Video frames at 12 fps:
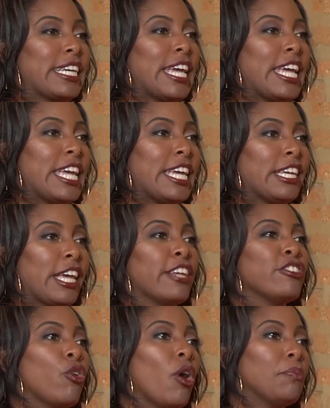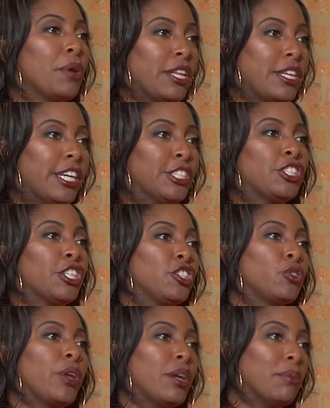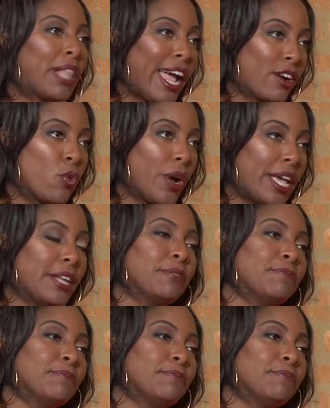king, in your opinion, should treat a black queen.